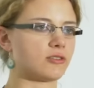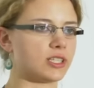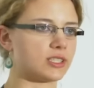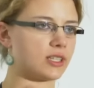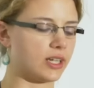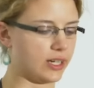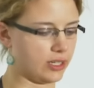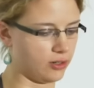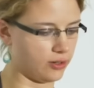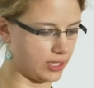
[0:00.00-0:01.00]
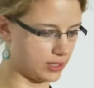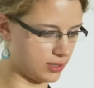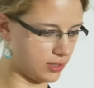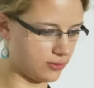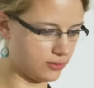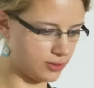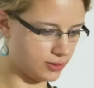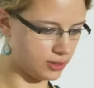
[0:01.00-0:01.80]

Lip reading: translate, all that stuff.